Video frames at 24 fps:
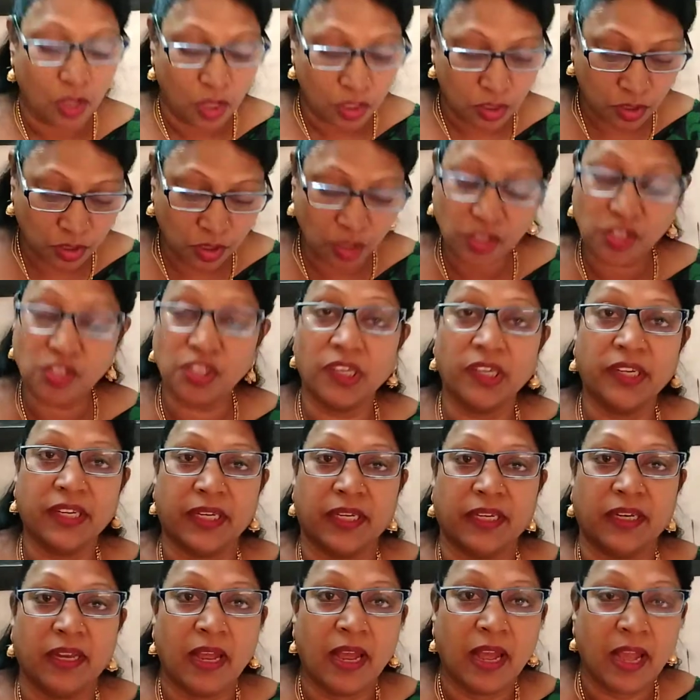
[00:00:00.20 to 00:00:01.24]
So
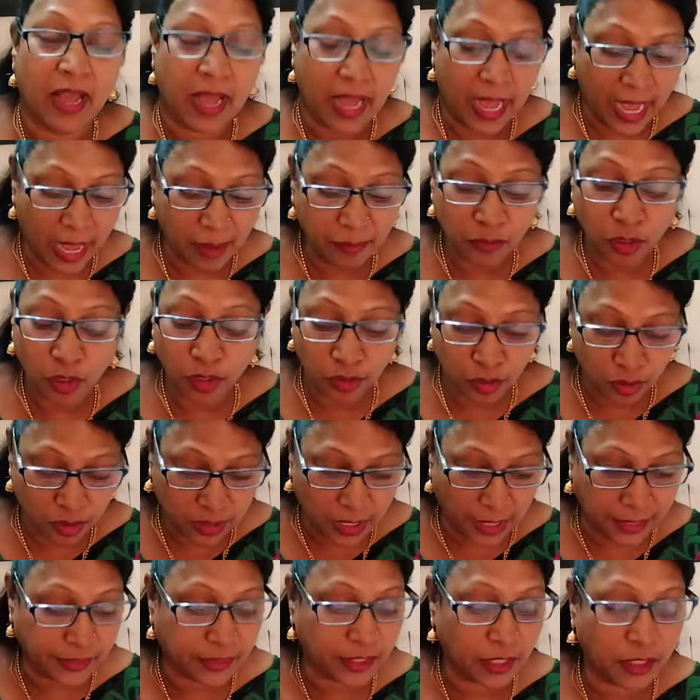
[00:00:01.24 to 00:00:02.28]
children, I'm going to
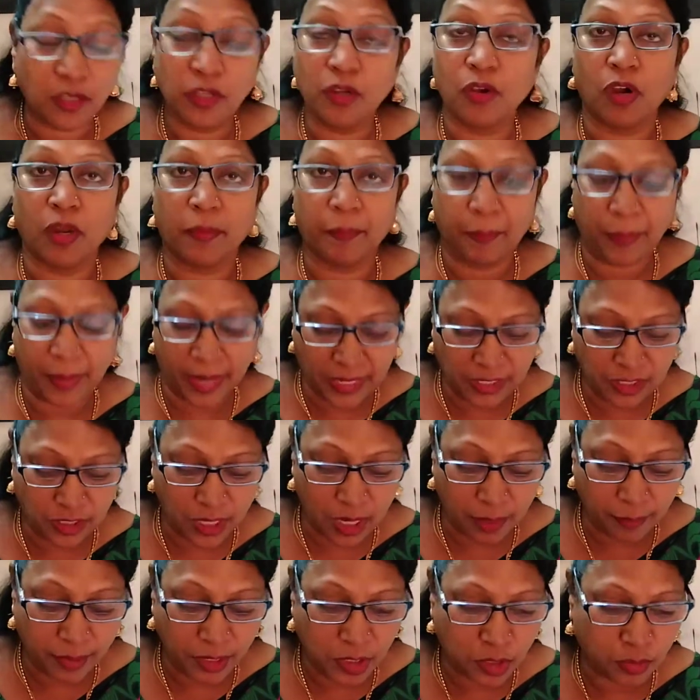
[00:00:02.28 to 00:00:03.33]
continue on page
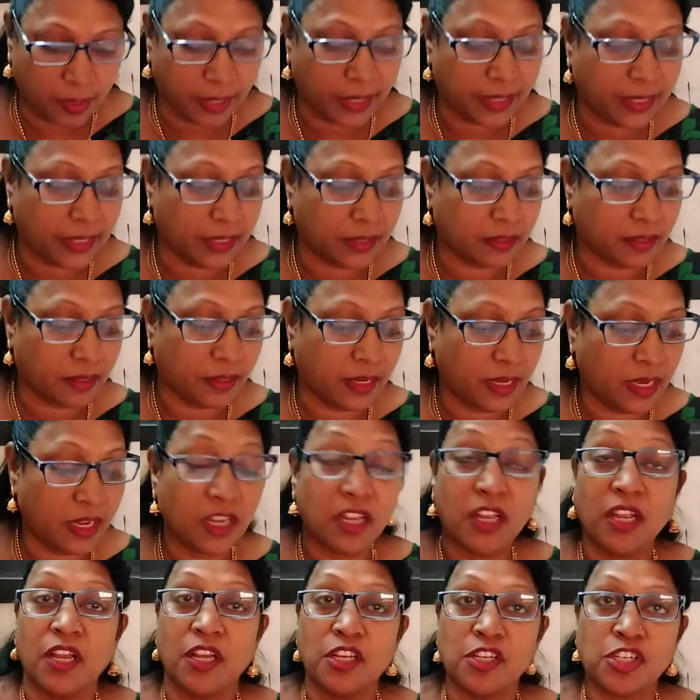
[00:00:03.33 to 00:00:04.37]
number
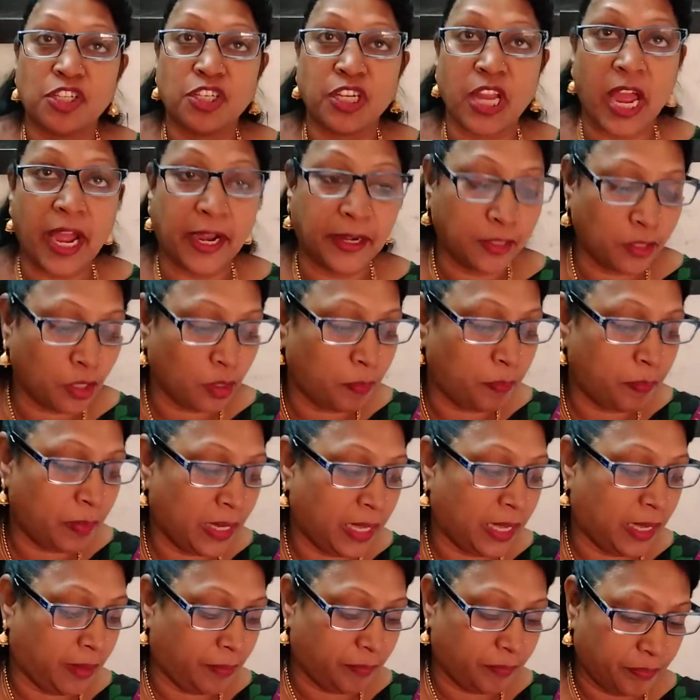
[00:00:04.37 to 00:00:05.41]
23, shadow
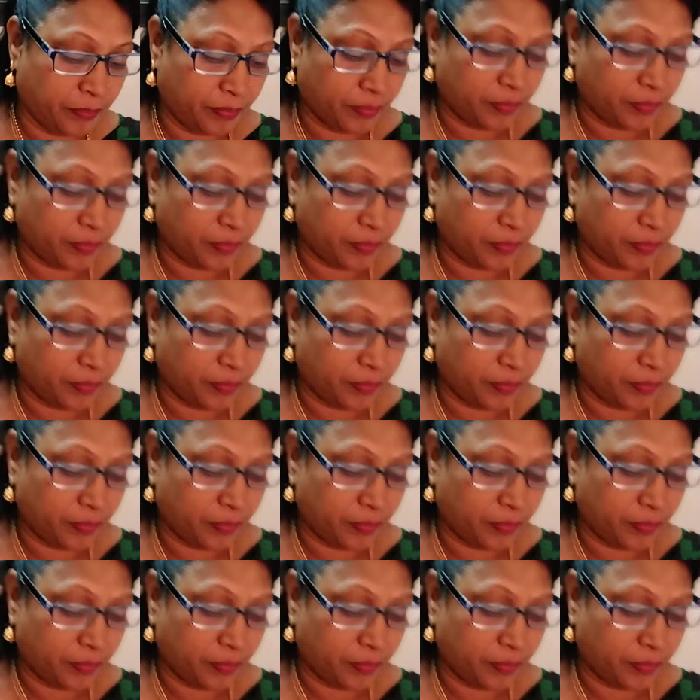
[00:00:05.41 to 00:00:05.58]
play.